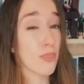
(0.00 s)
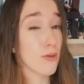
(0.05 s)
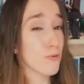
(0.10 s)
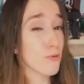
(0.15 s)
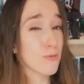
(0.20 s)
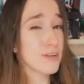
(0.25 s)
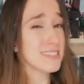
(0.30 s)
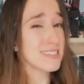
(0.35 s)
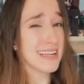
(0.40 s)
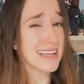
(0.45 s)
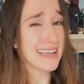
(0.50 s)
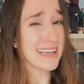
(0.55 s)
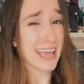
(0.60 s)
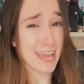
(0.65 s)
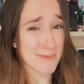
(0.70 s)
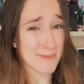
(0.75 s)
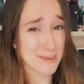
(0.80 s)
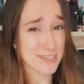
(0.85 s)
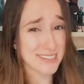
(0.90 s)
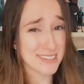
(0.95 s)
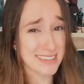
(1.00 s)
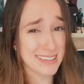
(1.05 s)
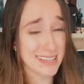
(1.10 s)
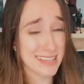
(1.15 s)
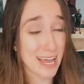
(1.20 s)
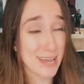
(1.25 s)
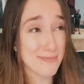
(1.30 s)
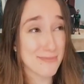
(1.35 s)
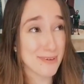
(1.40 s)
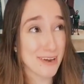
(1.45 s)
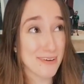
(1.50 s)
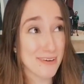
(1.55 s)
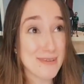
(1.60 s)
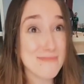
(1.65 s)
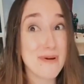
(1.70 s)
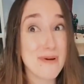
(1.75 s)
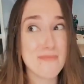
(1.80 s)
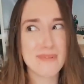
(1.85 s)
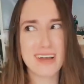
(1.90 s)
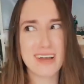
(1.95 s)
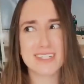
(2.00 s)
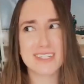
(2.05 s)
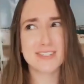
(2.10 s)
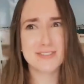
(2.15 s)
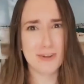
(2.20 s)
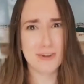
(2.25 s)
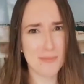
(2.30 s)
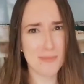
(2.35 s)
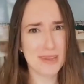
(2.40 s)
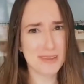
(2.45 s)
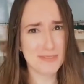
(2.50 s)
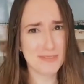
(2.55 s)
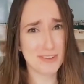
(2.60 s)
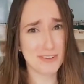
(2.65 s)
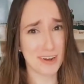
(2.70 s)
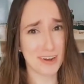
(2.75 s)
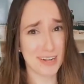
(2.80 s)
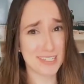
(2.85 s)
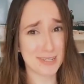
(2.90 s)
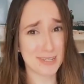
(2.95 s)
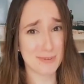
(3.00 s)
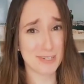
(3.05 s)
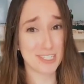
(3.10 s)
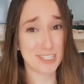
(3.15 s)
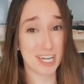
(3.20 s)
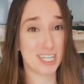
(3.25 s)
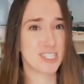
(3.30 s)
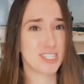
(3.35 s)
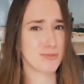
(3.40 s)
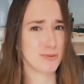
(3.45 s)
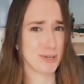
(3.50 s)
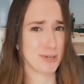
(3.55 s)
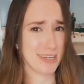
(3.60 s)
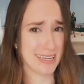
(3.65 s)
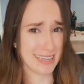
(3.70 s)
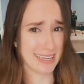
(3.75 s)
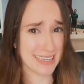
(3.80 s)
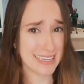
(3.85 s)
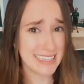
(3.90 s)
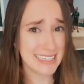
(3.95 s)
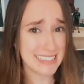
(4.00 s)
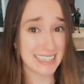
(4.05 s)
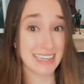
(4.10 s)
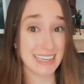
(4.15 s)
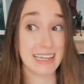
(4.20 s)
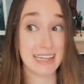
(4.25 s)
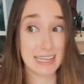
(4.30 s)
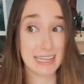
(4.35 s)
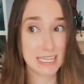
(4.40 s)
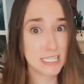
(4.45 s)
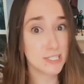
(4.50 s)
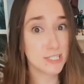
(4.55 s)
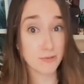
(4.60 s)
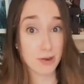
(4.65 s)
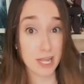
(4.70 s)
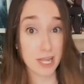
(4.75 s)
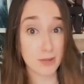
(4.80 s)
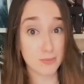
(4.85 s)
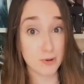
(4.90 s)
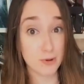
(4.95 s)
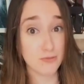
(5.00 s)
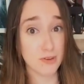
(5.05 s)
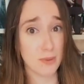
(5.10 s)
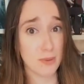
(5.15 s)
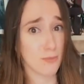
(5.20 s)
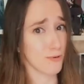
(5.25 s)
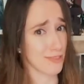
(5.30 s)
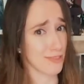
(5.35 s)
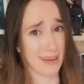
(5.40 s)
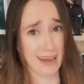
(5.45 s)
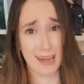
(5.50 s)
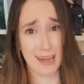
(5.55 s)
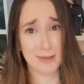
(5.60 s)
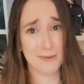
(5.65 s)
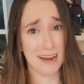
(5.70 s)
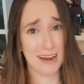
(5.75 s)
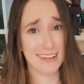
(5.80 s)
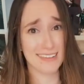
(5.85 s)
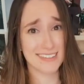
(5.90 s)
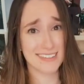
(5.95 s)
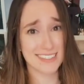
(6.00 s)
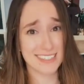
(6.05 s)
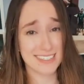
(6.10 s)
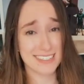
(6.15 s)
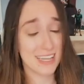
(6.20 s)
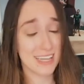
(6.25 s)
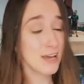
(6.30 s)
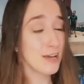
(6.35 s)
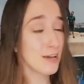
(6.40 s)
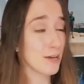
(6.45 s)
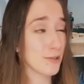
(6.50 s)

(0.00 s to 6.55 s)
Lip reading: There weren't any cameras in the library, but because so many of the grades that were changed were his and his rank moved up more than anyone else's,